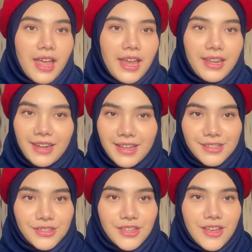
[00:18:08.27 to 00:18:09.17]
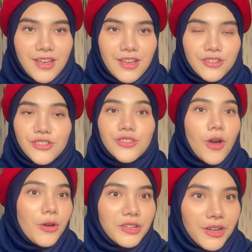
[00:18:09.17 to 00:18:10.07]
it is
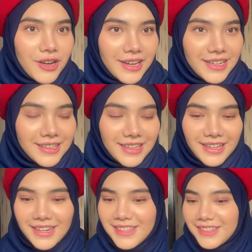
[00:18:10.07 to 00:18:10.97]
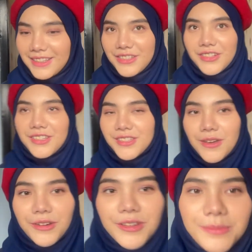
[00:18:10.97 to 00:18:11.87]
so good. It is literally
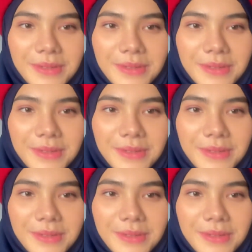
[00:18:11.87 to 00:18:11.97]
so good